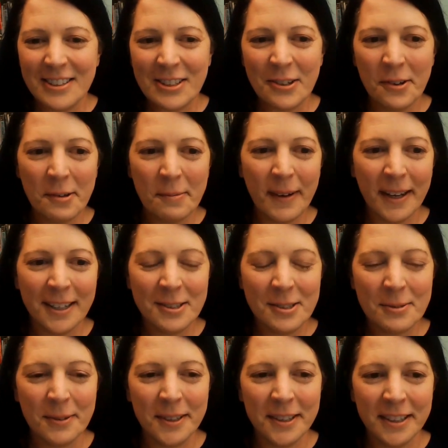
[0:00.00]
so you might
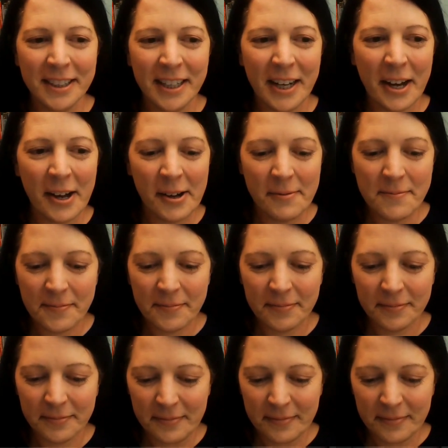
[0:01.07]
as well um,